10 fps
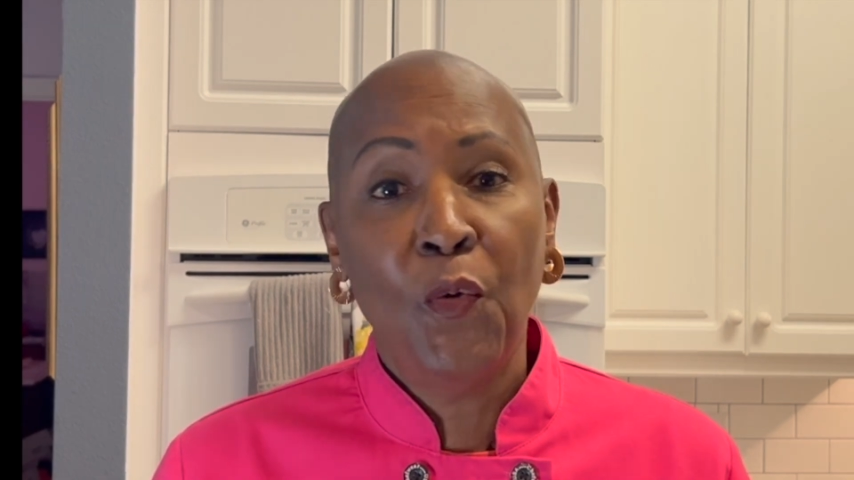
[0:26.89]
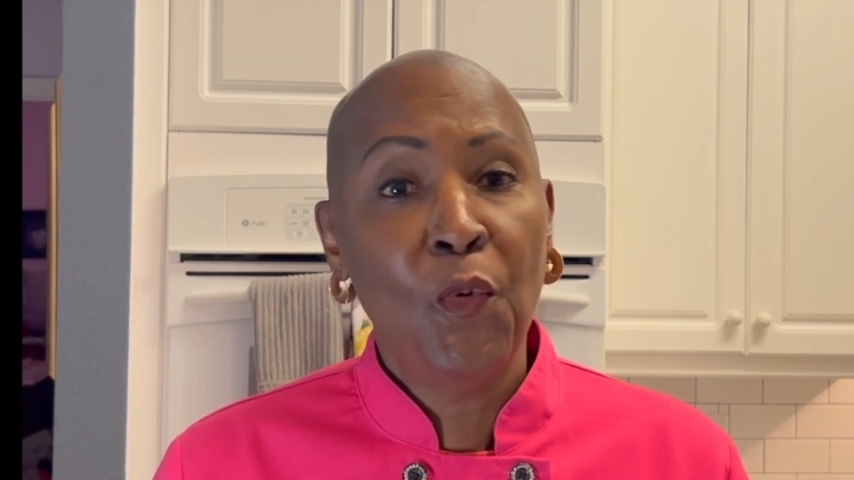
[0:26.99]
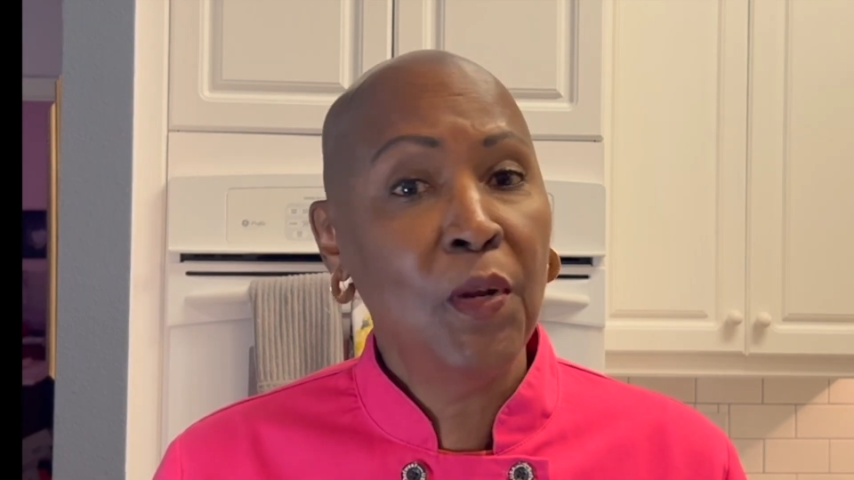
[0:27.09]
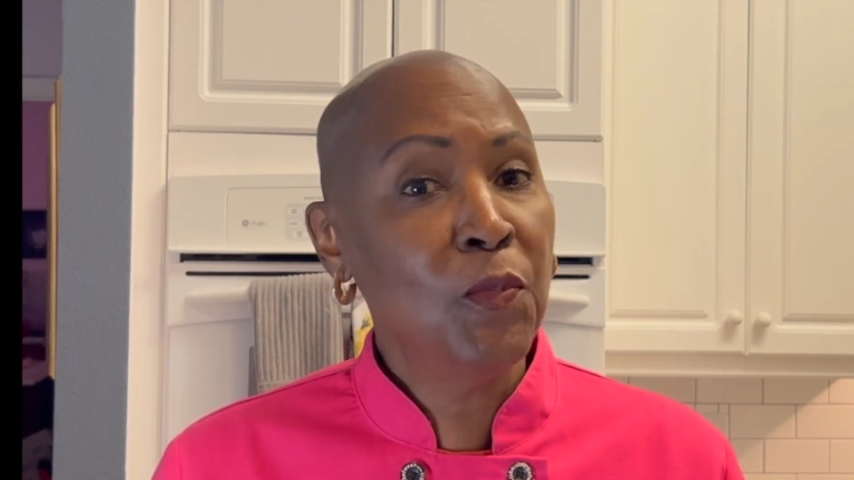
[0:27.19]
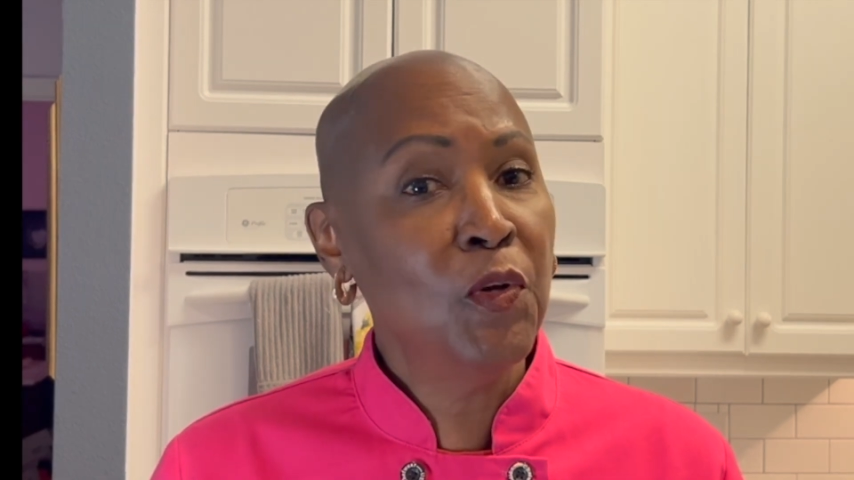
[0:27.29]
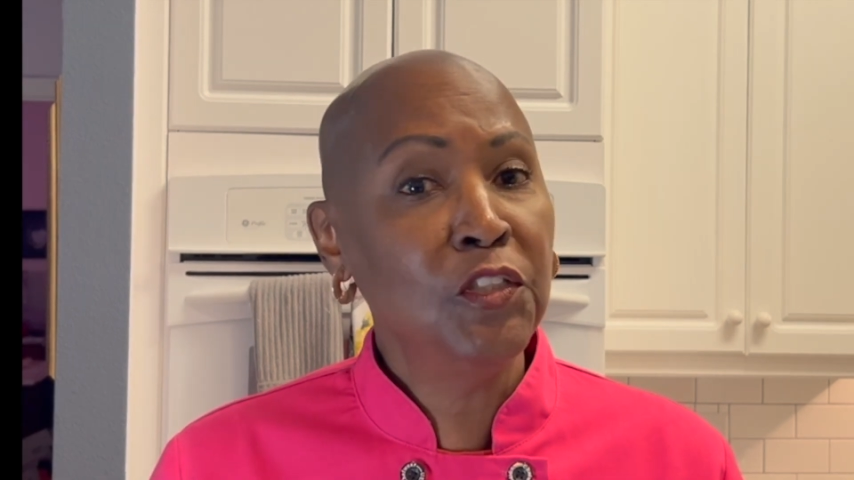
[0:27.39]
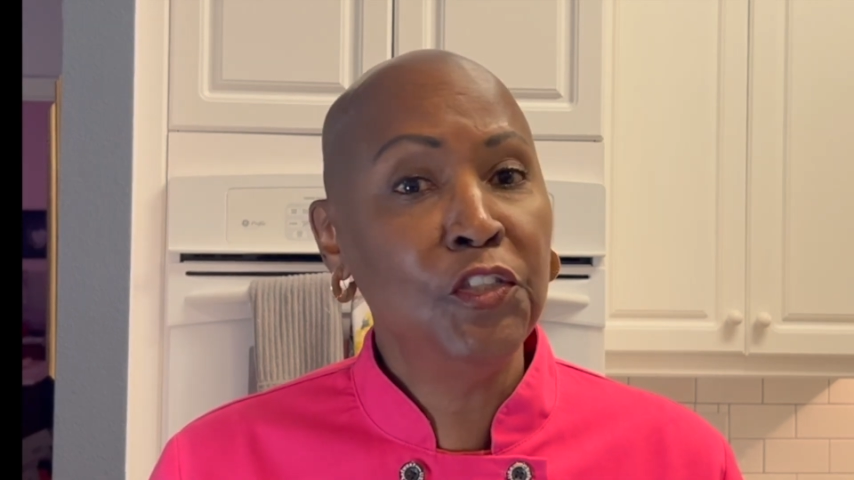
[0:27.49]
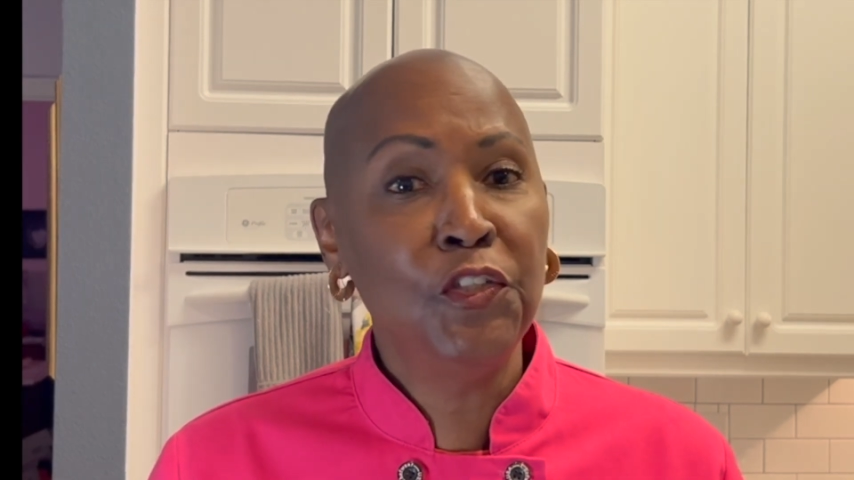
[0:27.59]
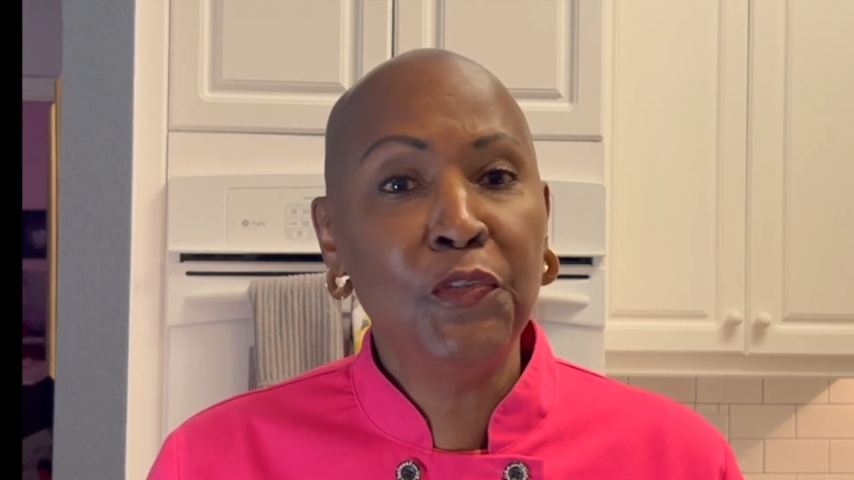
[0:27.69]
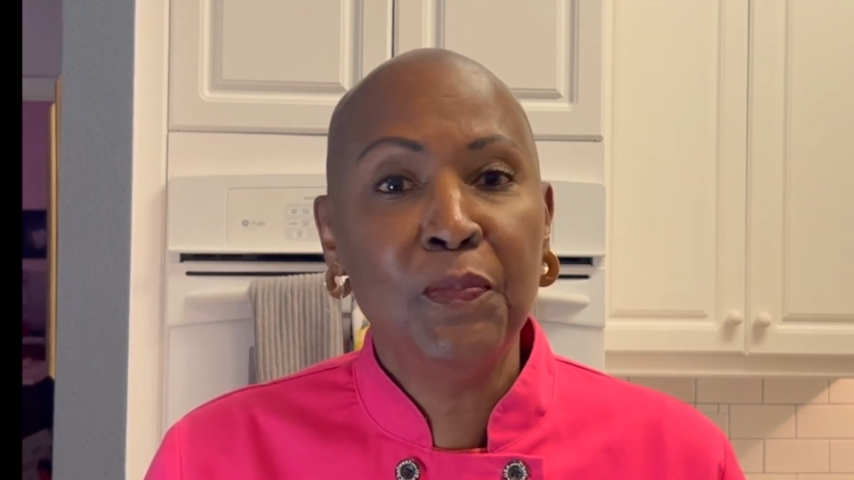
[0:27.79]
What I'm going to
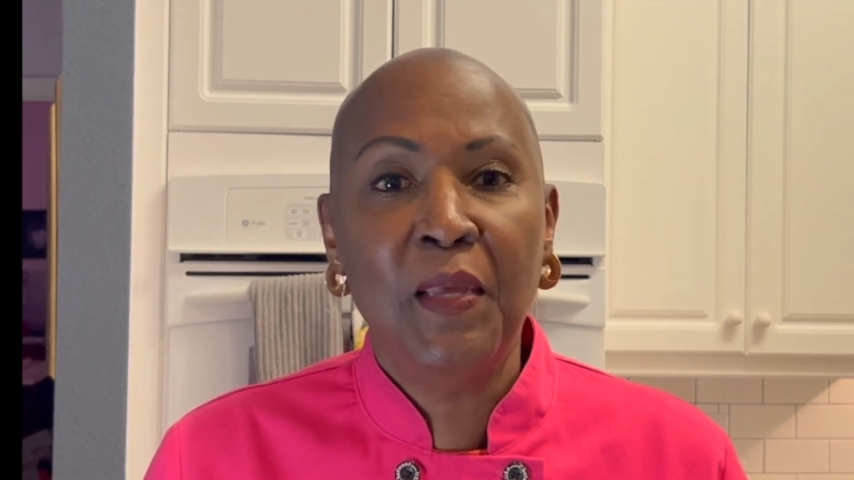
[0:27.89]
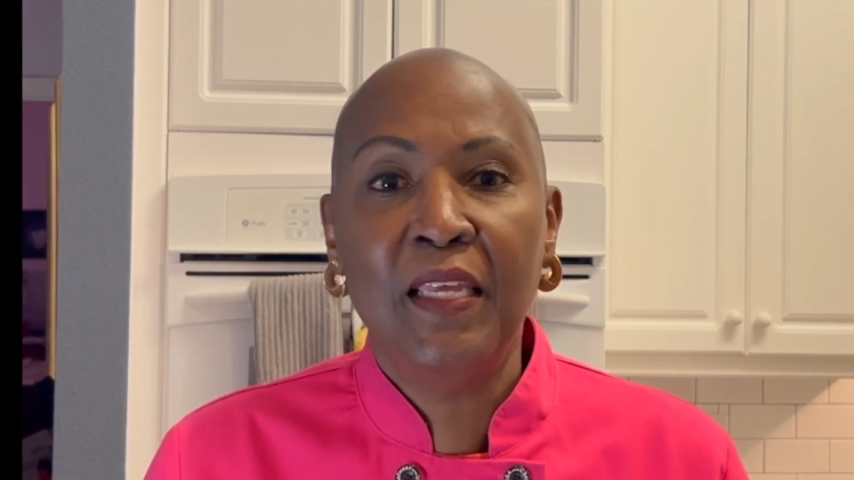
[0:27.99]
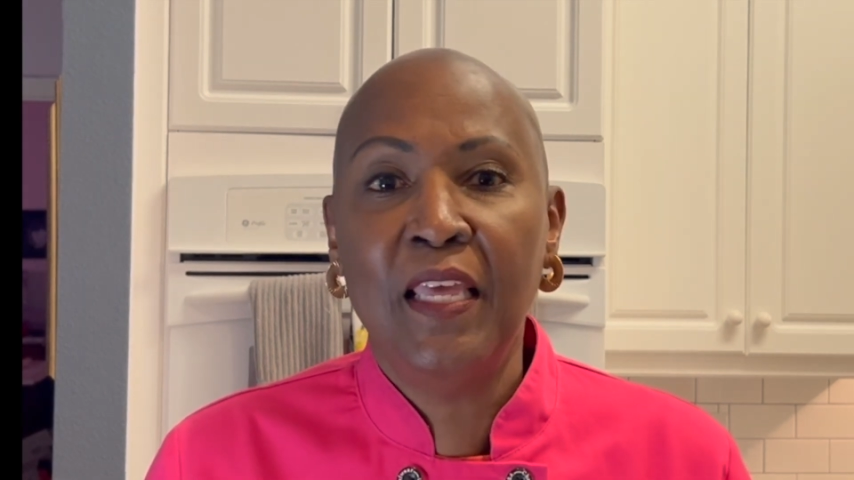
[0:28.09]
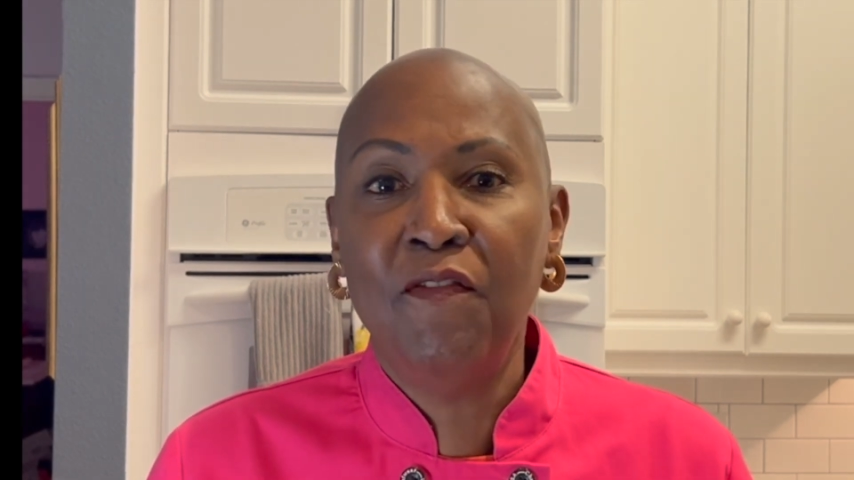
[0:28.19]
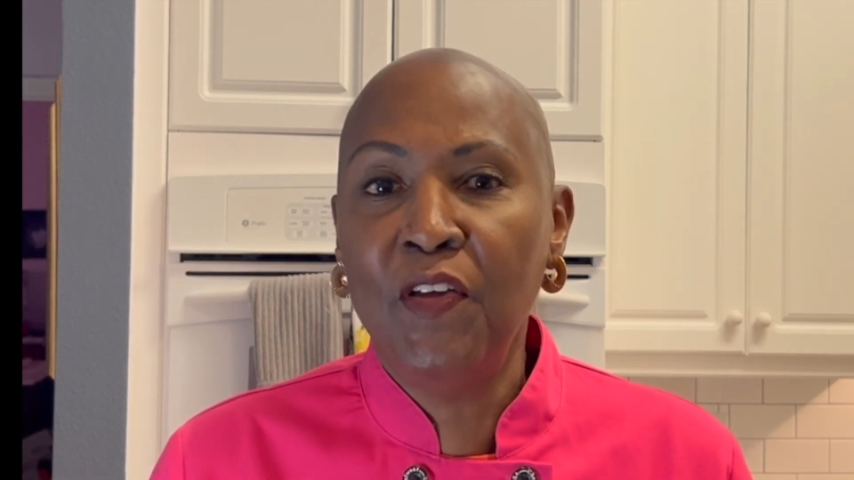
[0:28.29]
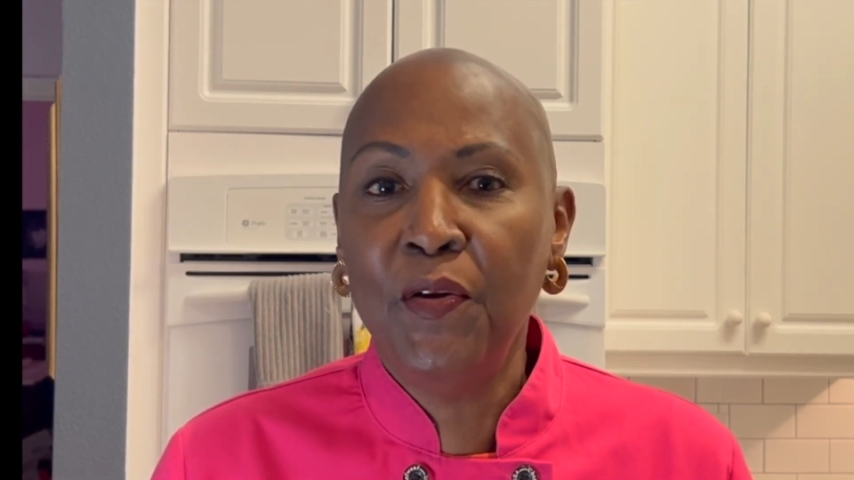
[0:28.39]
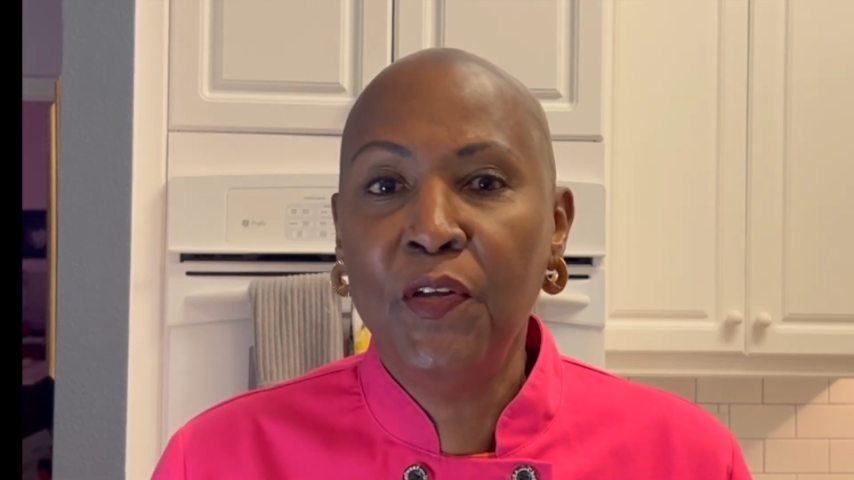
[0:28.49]
do is make a very